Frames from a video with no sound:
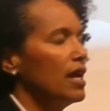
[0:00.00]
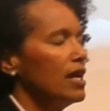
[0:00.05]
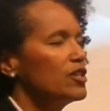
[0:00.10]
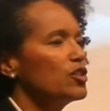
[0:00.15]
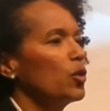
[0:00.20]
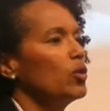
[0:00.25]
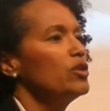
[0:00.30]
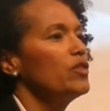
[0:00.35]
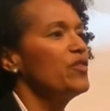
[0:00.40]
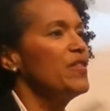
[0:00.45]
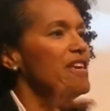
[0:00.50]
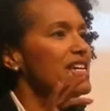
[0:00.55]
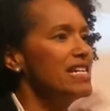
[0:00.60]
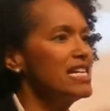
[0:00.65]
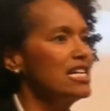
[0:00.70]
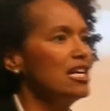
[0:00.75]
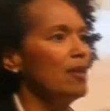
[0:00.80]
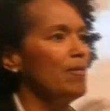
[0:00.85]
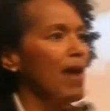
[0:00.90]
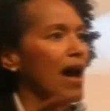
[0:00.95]
So
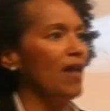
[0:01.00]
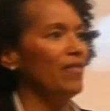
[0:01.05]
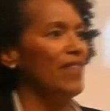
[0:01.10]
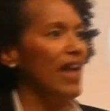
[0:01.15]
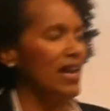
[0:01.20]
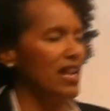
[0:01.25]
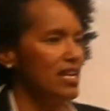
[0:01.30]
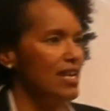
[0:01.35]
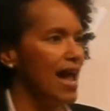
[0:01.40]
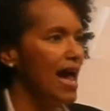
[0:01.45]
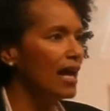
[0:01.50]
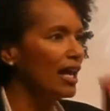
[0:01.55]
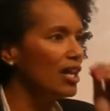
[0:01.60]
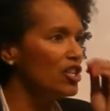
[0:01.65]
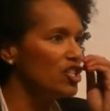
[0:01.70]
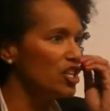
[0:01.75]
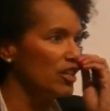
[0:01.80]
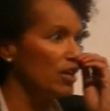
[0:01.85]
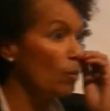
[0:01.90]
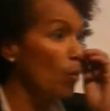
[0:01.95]
thinking about that
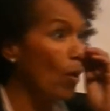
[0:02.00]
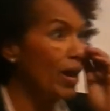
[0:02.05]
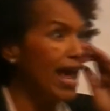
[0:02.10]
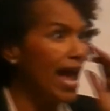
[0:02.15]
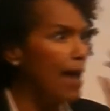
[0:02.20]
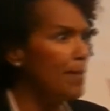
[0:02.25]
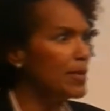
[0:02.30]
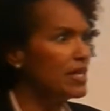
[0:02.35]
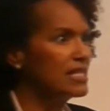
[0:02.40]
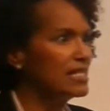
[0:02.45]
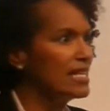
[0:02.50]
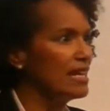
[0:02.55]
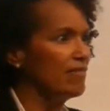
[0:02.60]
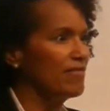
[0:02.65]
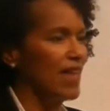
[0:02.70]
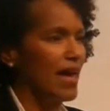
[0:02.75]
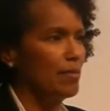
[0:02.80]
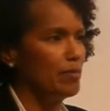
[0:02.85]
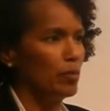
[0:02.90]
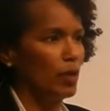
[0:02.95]
analogy, then what happens if
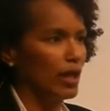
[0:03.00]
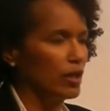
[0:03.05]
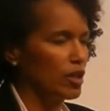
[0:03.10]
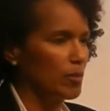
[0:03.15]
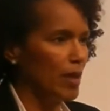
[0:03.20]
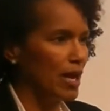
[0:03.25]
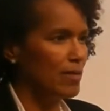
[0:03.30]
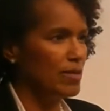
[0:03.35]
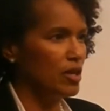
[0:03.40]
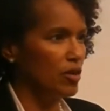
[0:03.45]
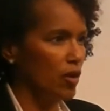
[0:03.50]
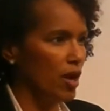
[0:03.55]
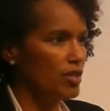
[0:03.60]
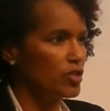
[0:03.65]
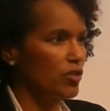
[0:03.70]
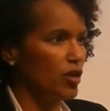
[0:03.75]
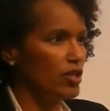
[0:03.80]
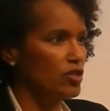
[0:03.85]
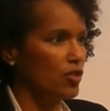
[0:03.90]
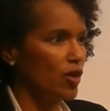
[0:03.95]
the baby cries,
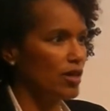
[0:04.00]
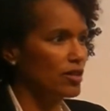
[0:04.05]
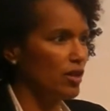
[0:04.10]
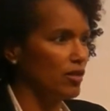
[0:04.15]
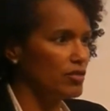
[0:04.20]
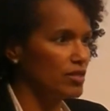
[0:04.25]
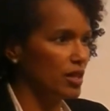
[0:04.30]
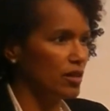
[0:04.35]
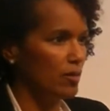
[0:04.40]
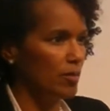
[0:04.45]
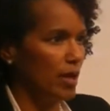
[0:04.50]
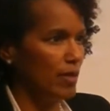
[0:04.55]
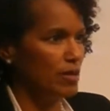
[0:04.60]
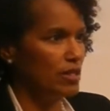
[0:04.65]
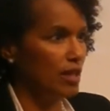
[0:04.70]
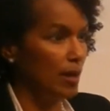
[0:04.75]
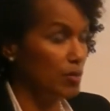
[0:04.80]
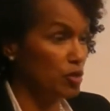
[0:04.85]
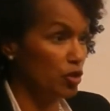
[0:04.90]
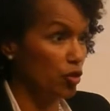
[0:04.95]
all of a sudden the baby
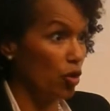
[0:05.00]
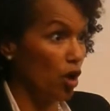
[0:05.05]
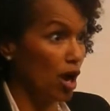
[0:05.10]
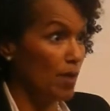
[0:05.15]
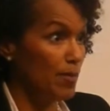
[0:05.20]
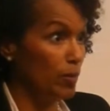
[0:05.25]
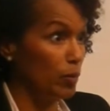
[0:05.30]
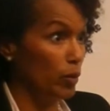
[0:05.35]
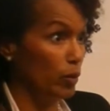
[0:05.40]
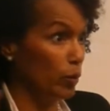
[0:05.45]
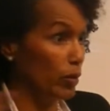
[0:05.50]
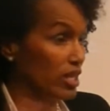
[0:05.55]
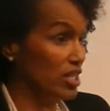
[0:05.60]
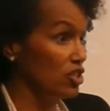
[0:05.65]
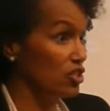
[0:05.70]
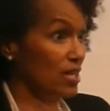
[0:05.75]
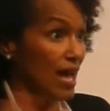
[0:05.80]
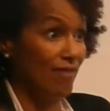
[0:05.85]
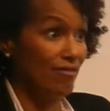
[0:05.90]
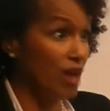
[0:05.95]
stops to cry when we
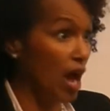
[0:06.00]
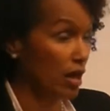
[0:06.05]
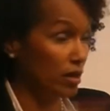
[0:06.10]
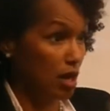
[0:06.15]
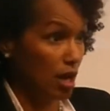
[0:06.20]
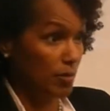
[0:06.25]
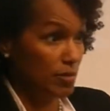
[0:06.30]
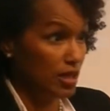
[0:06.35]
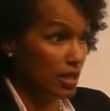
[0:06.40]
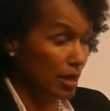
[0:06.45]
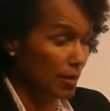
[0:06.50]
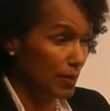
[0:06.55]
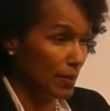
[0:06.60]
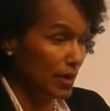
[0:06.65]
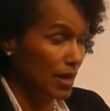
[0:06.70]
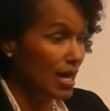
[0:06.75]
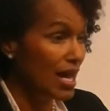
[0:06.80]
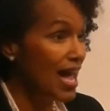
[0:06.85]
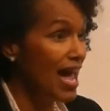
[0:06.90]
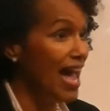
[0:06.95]
just have not come to them?
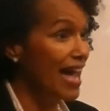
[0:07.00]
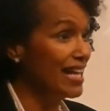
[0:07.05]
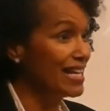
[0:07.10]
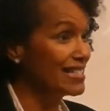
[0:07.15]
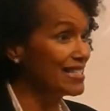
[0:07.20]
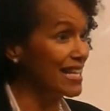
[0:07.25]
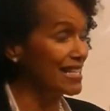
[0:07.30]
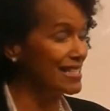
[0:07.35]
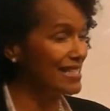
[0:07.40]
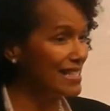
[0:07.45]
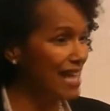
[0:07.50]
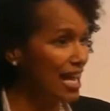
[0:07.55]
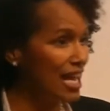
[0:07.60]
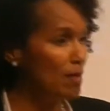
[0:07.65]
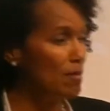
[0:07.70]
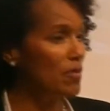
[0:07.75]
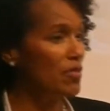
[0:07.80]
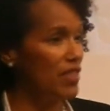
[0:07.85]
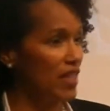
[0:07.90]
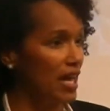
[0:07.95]
And it's that
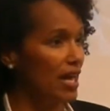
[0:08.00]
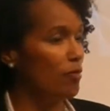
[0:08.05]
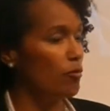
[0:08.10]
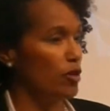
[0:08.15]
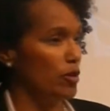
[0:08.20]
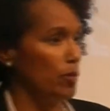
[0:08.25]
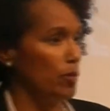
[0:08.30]
same thing with